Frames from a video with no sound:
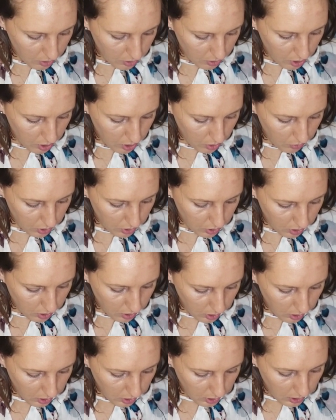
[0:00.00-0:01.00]
Note:
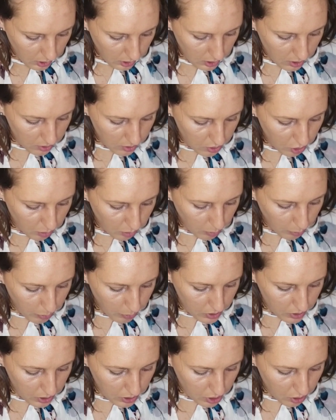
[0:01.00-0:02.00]
it is normal
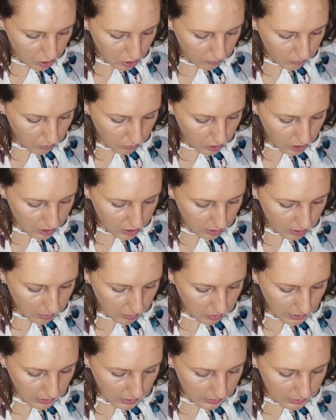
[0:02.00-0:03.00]
procedure for a
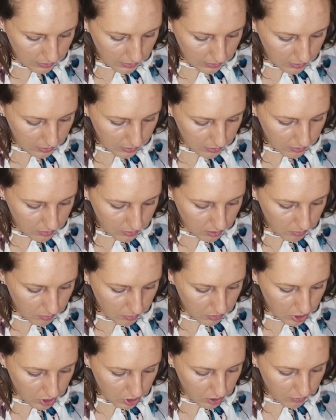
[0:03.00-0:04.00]
double-acting
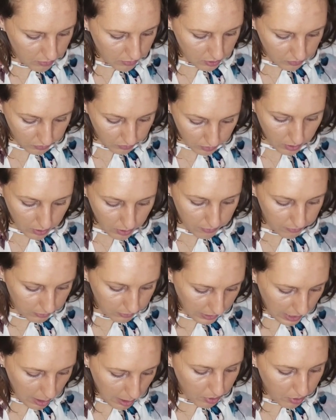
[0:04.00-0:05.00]
system such as a
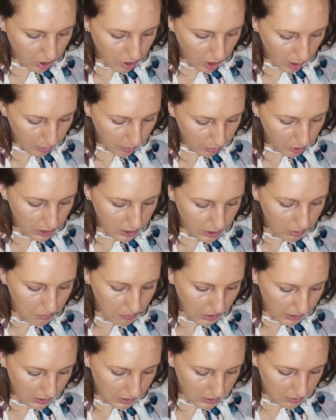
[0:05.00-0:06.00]
flap operating
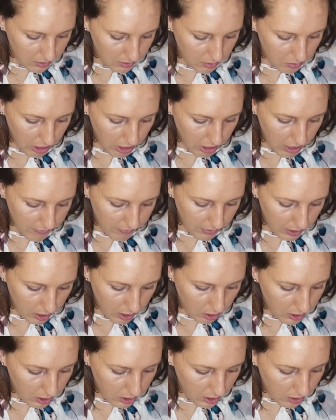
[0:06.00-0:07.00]
mechanism to have
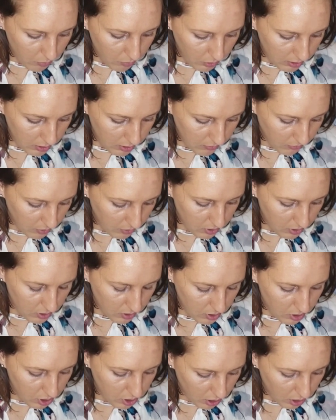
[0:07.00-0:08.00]
air in it when it's first
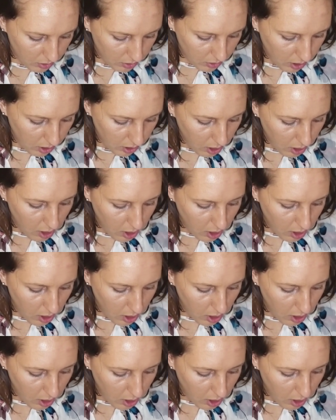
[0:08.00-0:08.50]
installed.